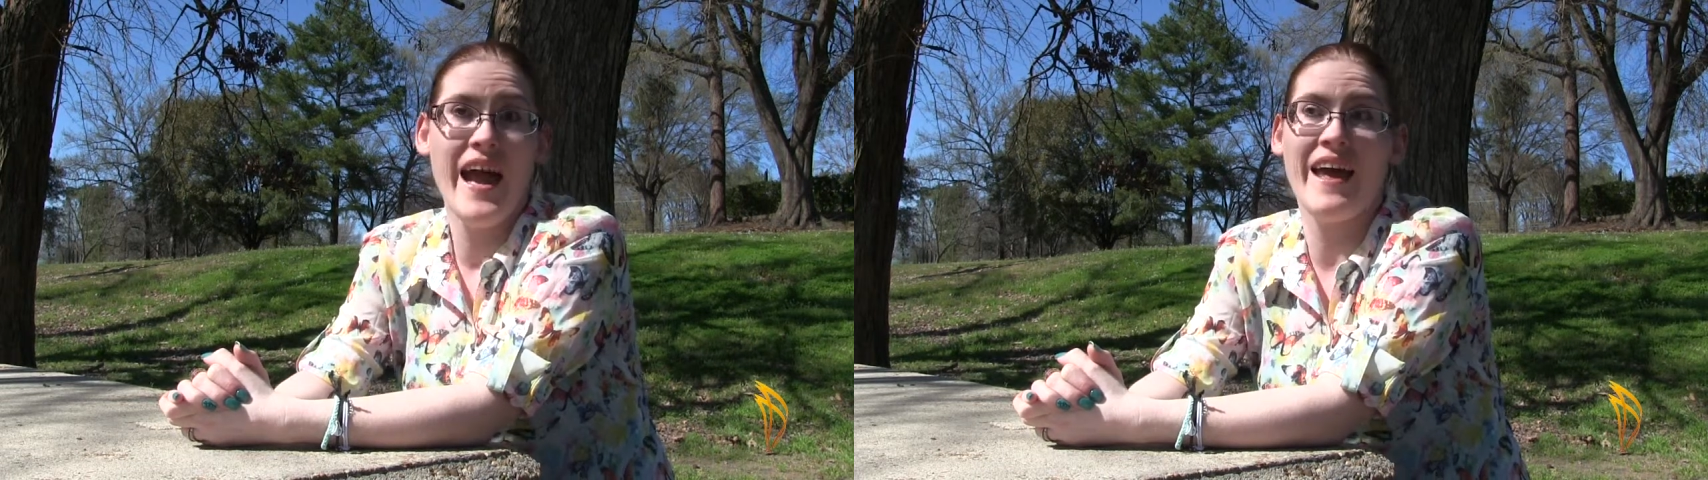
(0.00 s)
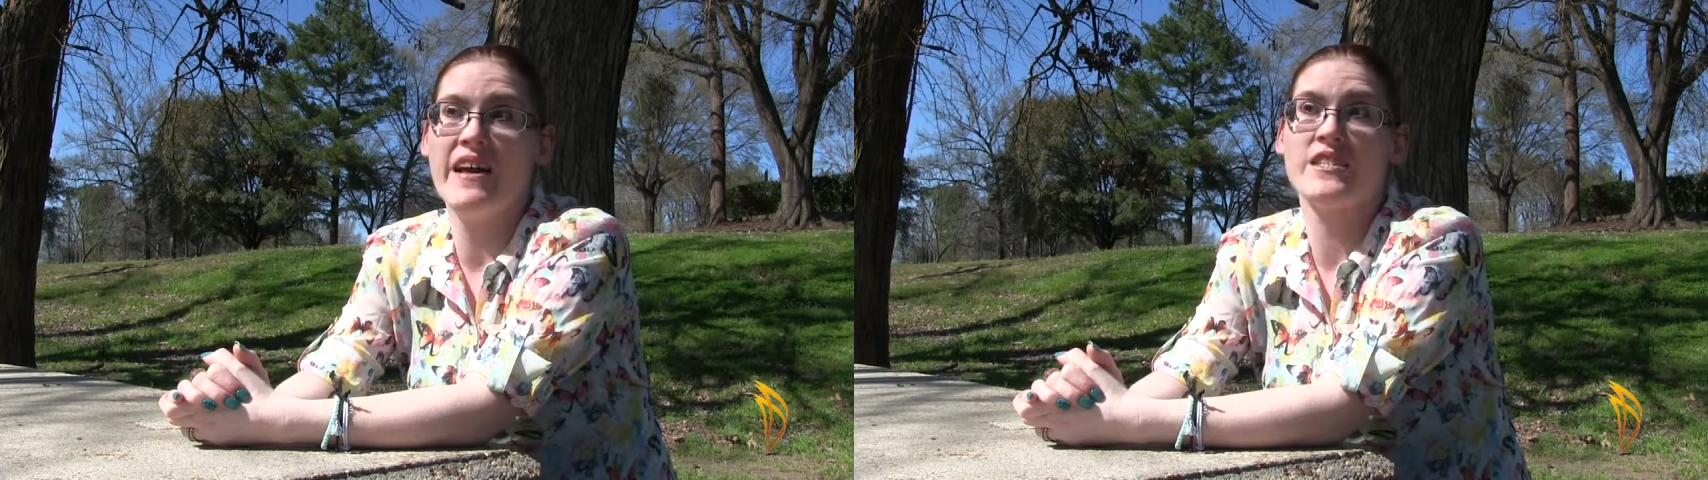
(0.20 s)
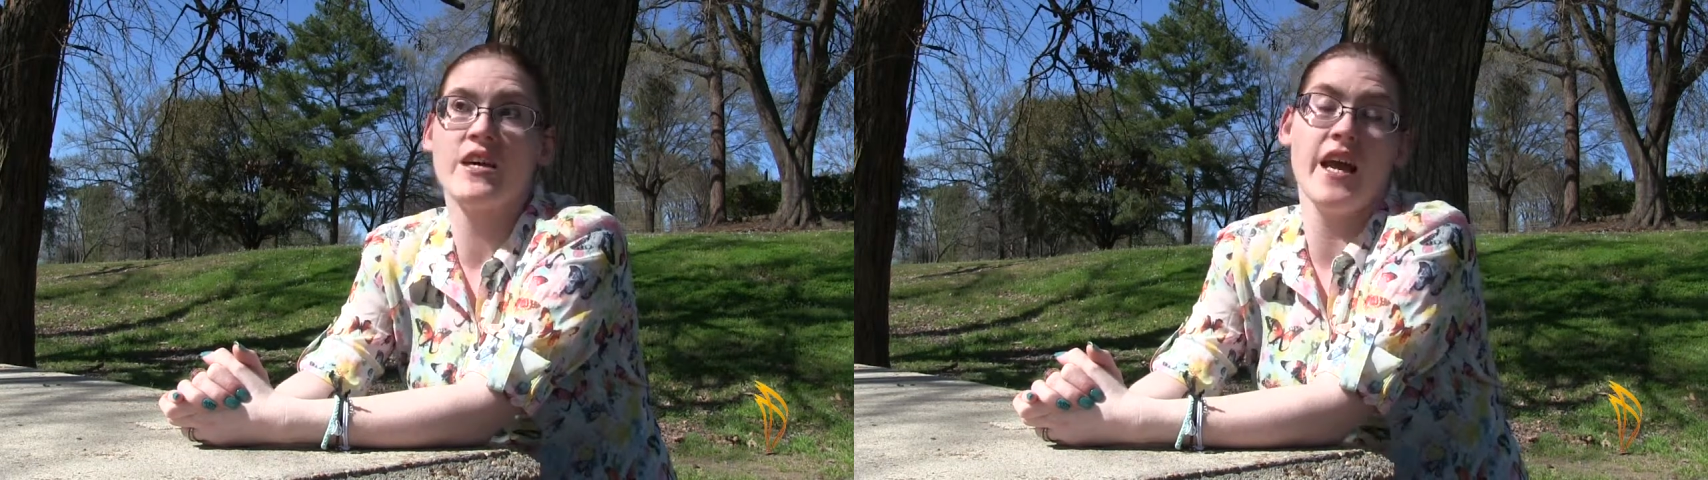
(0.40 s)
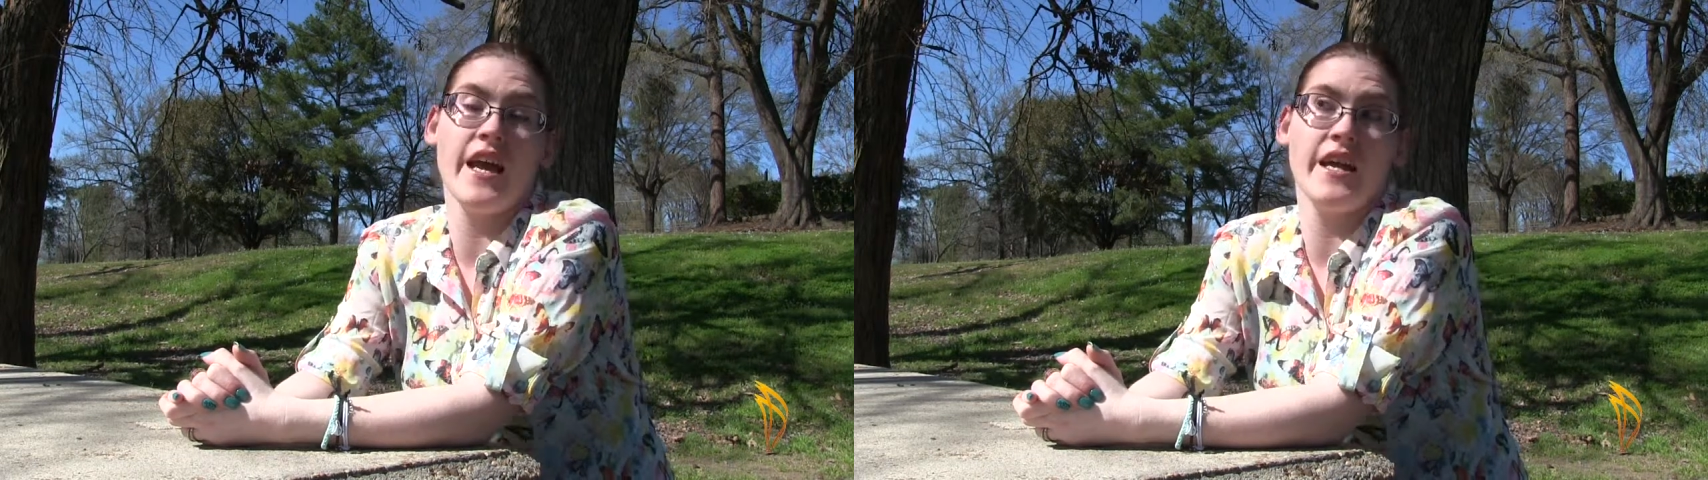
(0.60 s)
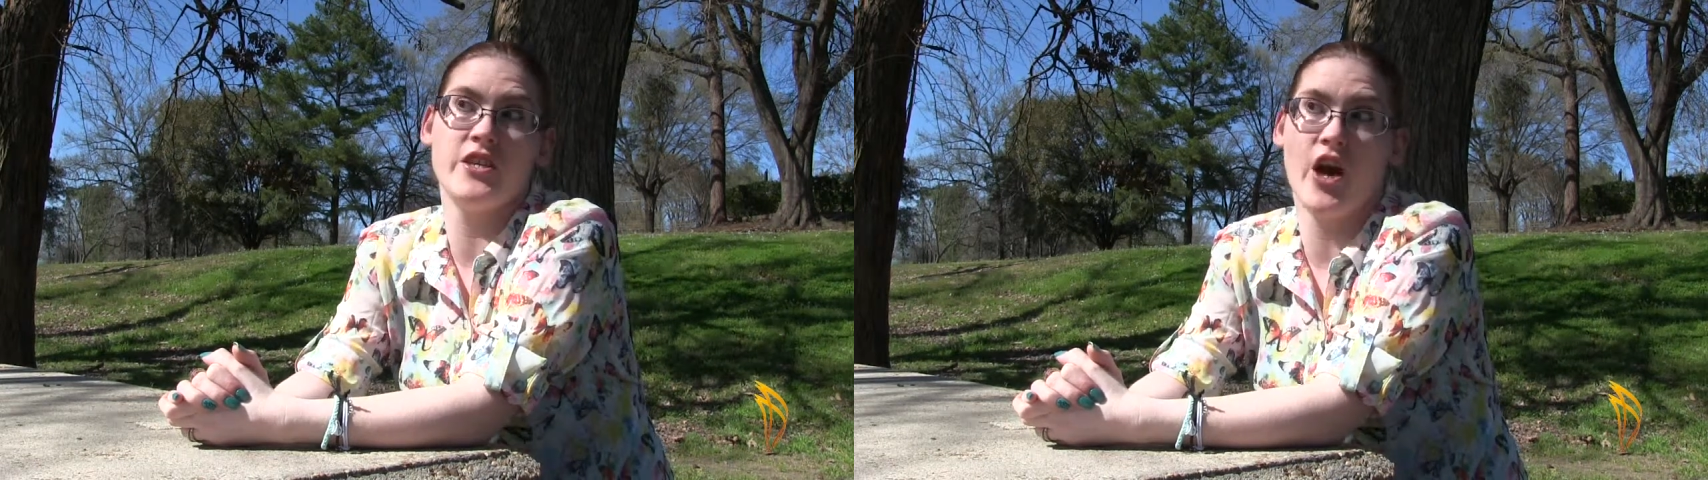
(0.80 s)
and that's going
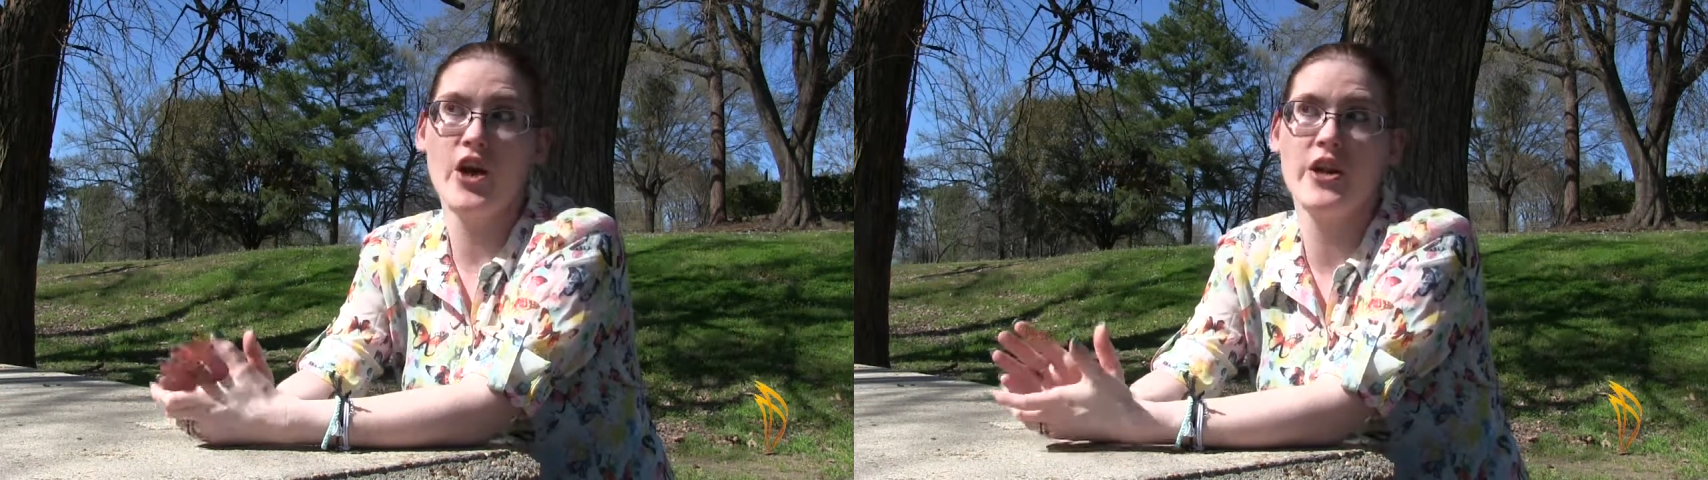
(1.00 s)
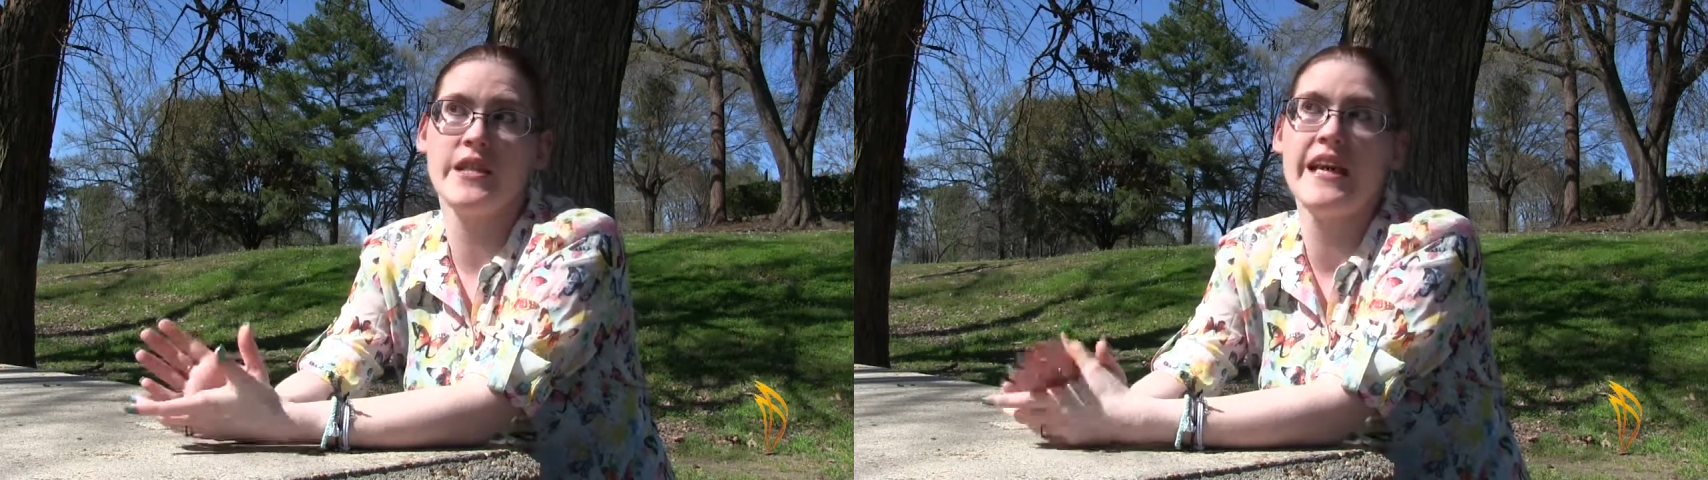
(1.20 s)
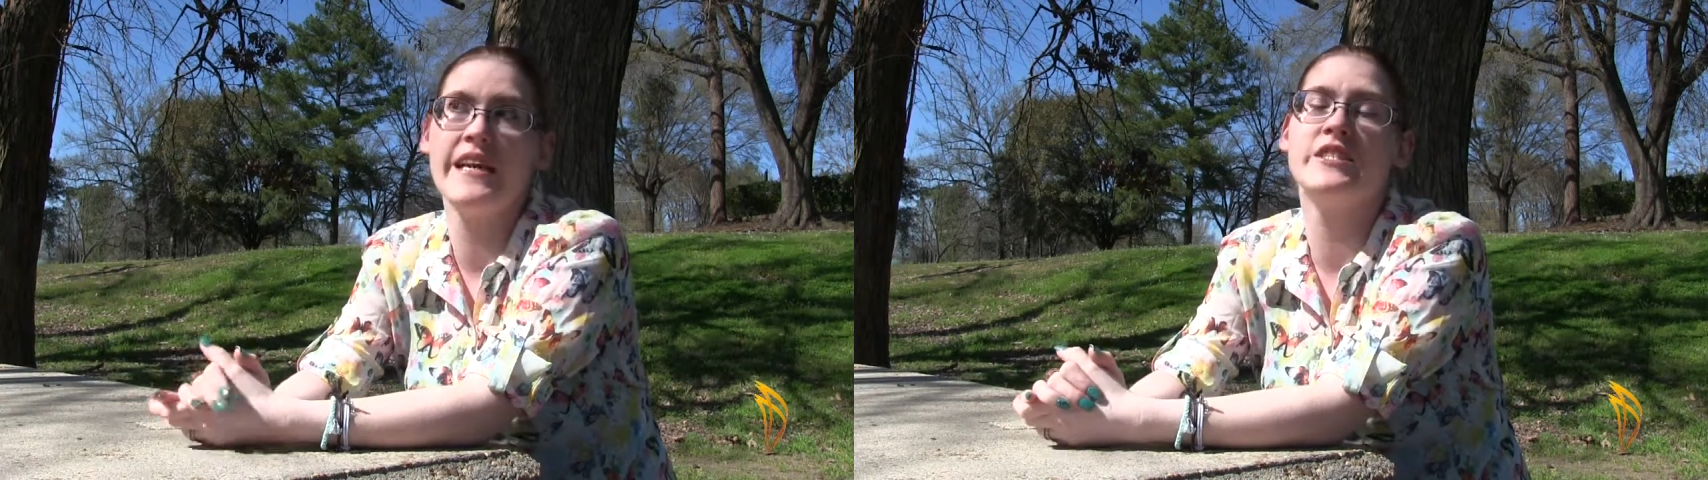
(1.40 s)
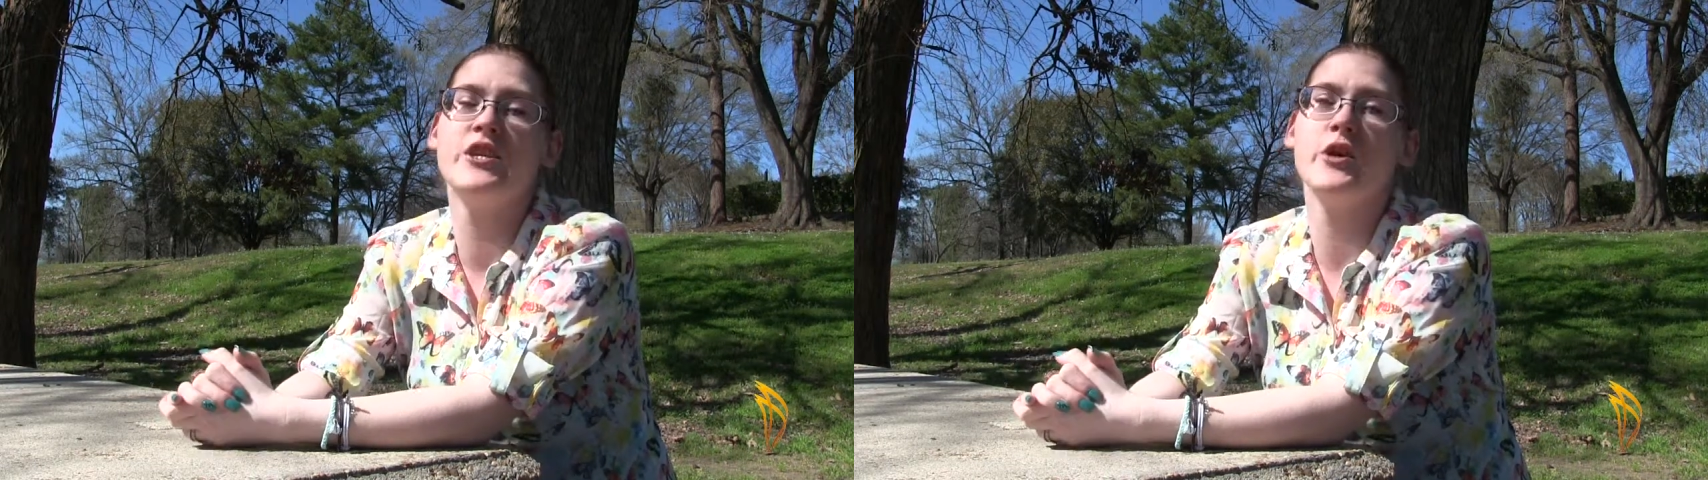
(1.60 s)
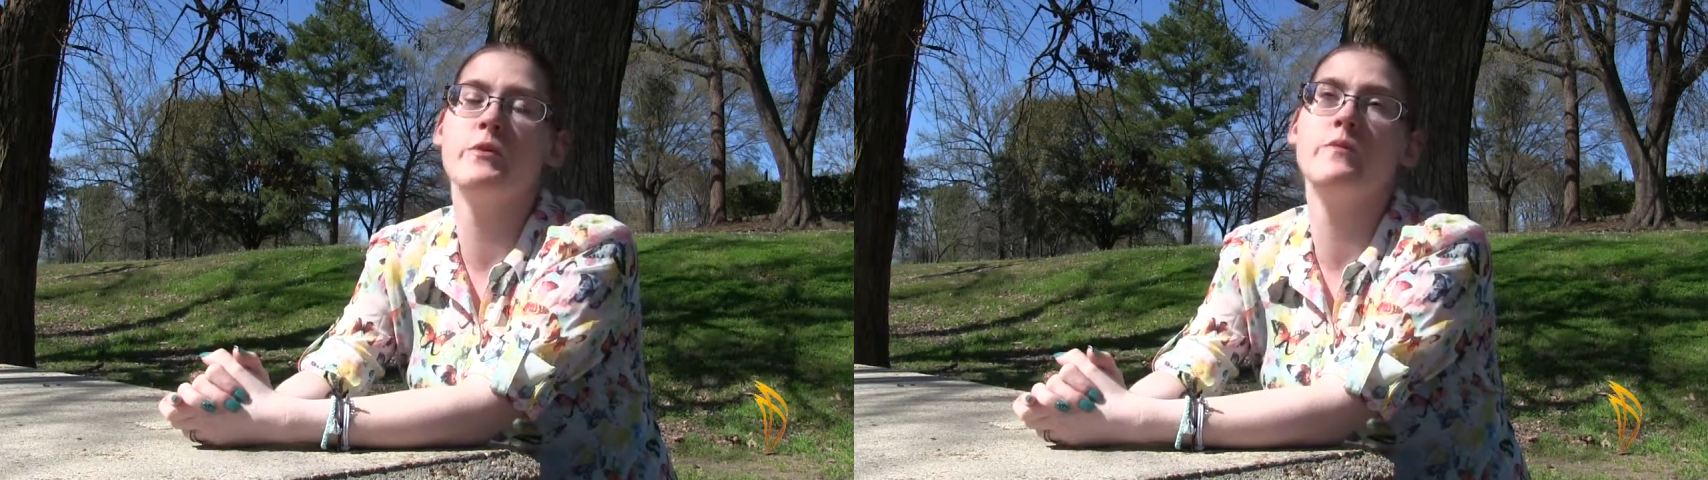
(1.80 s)
to in turn lead
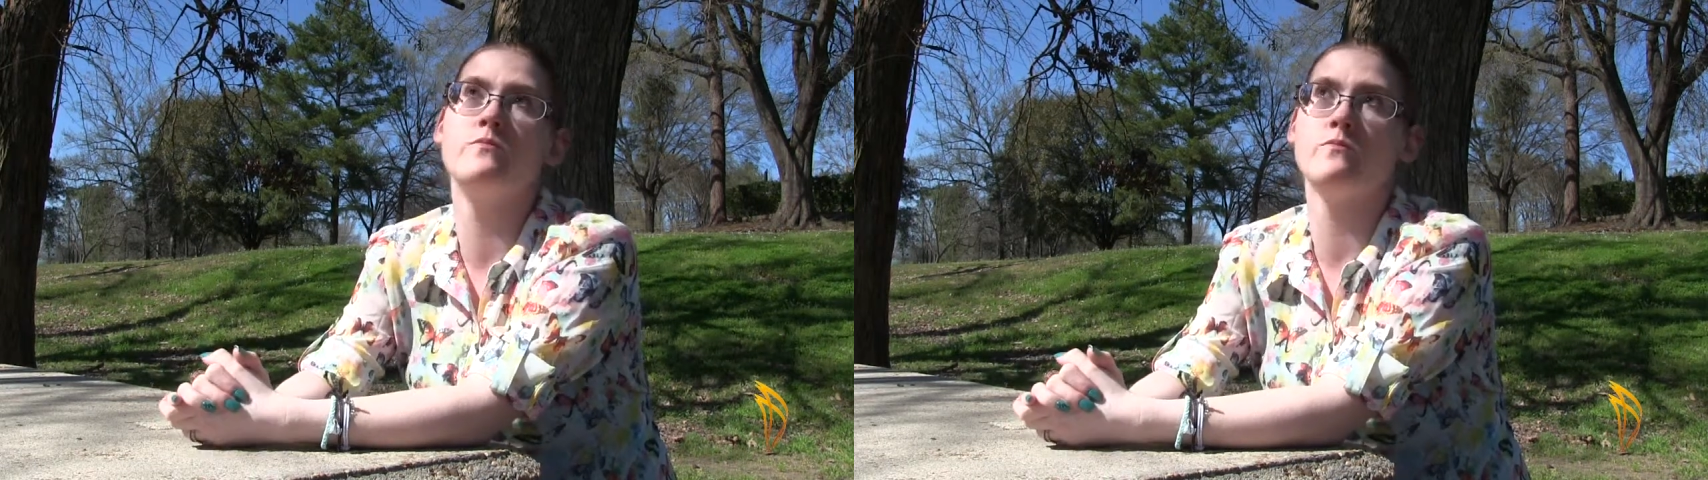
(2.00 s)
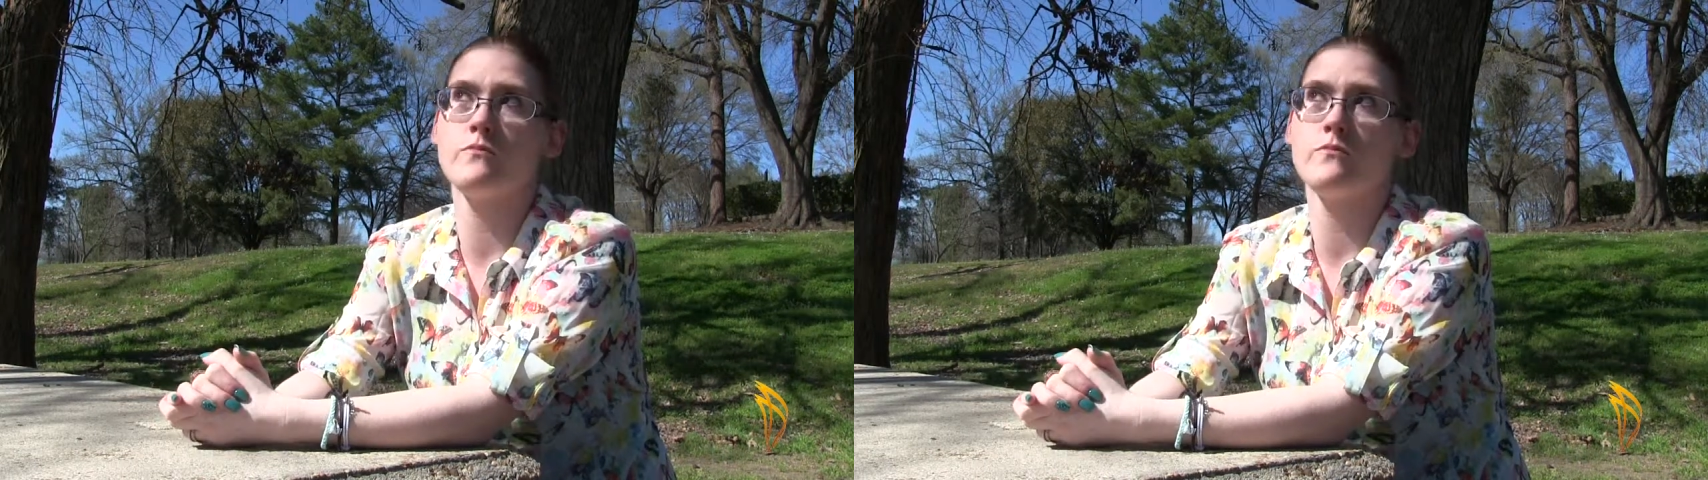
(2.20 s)
to